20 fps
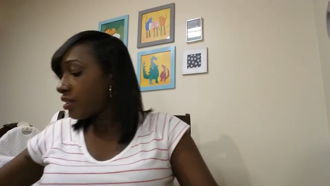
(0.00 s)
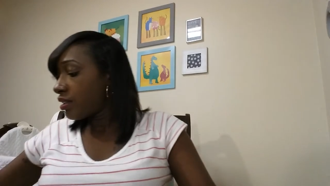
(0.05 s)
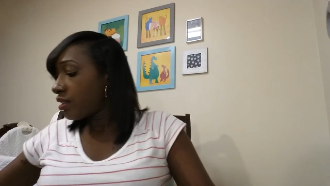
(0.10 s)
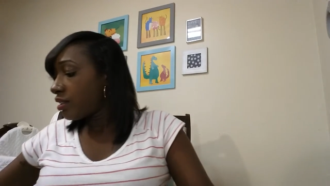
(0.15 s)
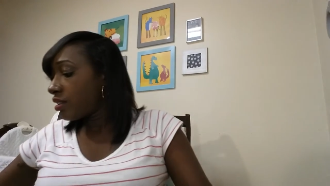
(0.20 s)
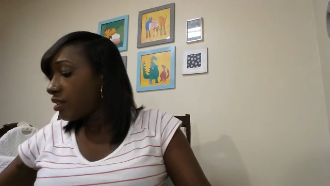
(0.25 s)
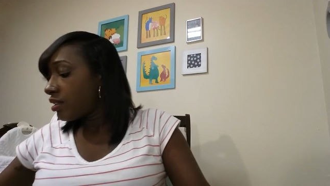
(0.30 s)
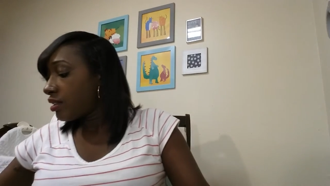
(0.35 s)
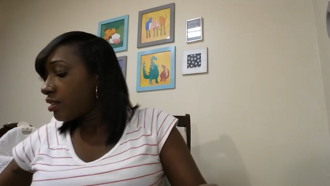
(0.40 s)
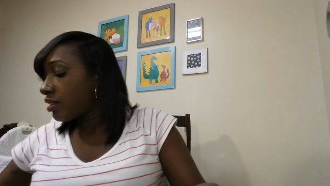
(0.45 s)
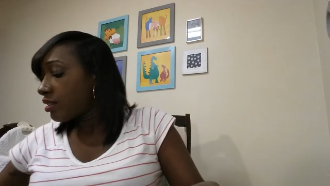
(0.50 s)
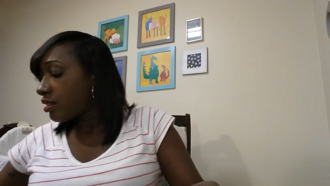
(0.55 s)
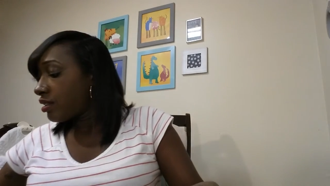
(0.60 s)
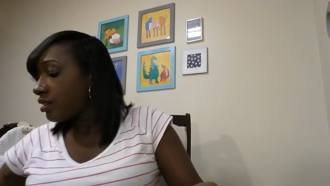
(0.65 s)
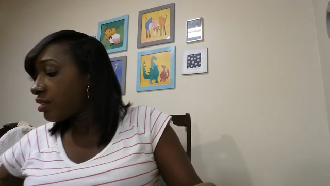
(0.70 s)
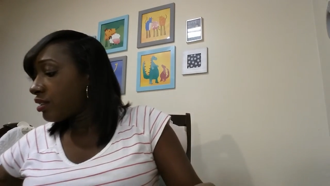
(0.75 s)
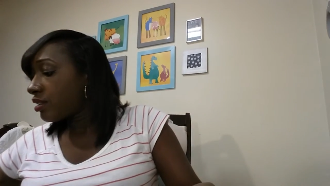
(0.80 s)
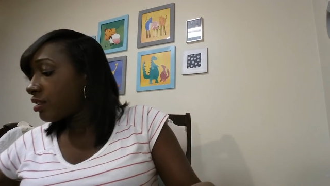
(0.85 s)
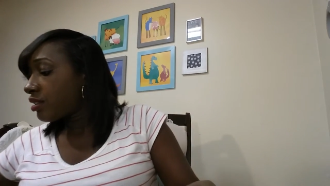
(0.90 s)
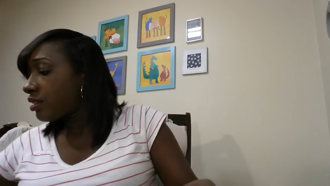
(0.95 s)

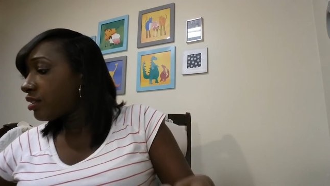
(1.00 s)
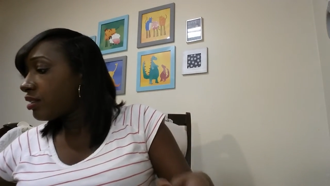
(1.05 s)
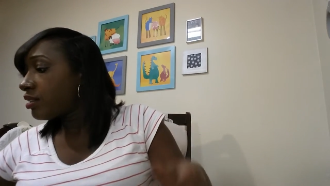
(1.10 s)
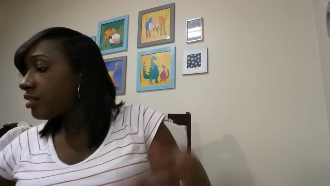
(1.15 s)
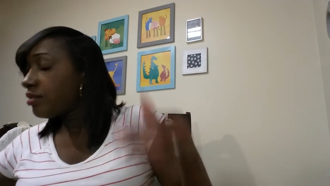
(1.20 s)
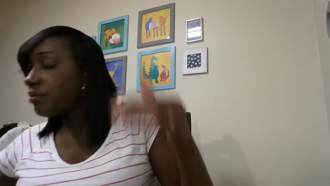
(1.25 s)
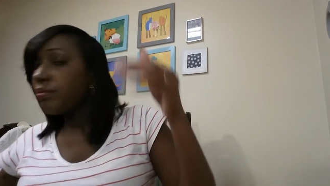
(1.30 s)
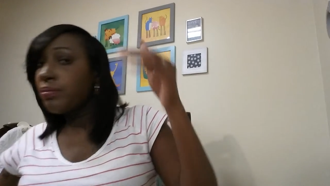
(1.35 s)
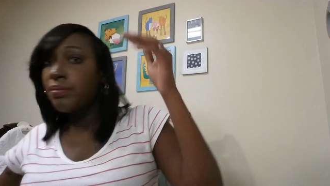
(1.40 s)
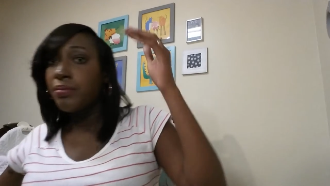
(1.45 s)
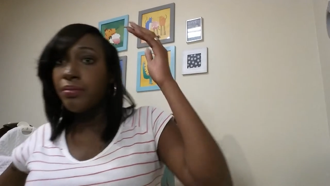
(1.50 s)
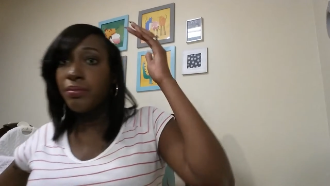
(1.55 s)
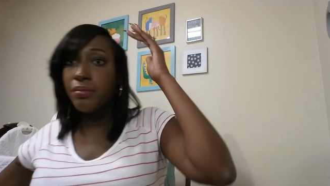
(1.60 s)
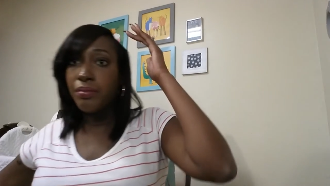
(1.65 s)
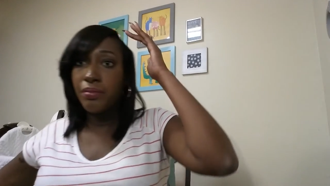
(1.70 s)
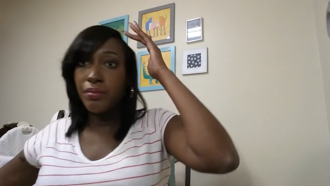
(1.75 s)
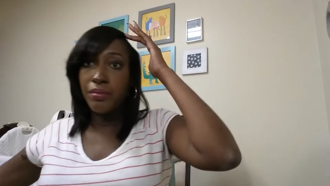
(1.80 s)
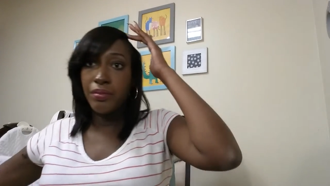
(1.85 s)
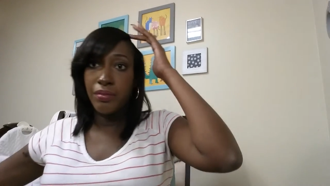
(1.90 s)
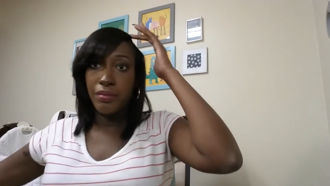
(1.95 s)

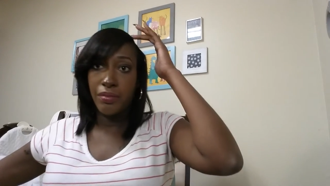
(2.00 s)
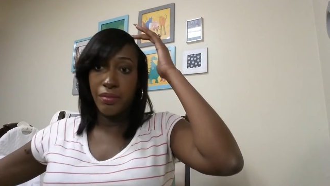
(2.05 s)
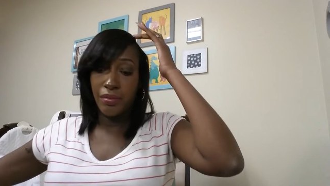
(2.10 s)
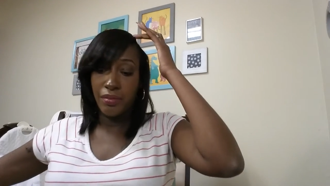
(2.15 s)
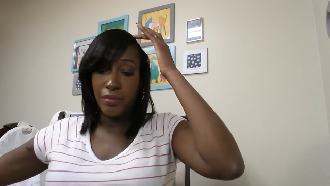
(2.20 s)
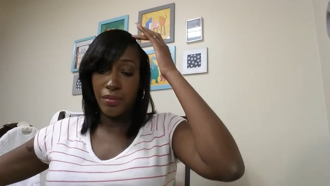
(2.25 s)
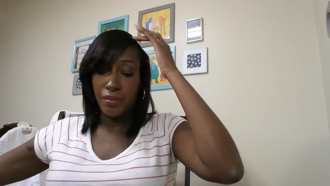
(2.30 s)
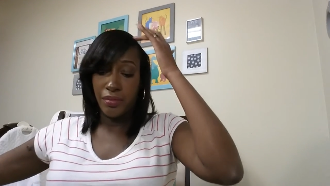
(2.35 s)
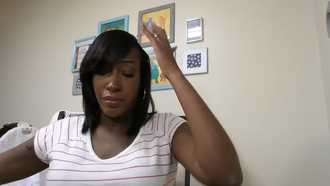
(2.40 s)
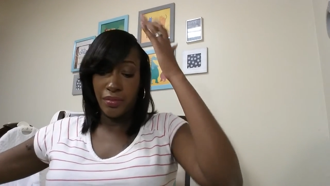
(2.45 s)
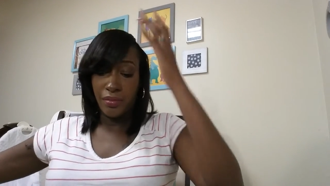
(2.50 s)
No one is speaking in this clip.